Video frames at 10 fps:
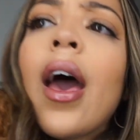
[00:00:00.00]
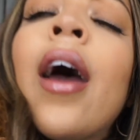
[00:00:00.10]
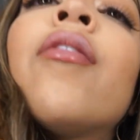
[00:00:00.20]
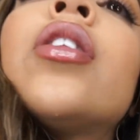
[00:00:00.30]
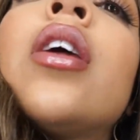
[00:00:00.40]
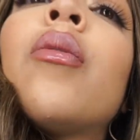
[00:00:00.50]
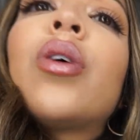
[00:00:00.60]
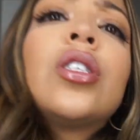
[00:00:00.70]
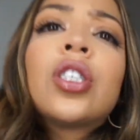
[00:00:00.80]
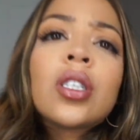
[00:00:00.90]
everything
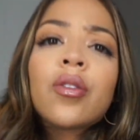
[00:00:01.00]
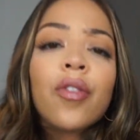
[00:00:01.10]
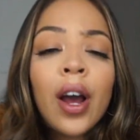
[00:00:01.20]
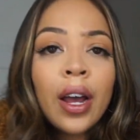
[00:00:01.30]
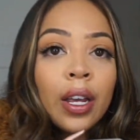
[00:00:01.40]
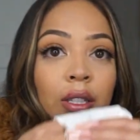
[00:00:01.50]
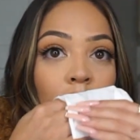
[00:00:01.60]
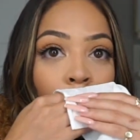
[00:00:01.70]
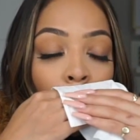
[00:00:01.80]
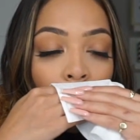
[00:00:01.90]
went just fine
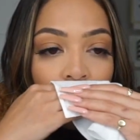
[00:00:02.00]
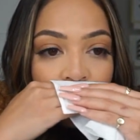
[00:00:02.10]
so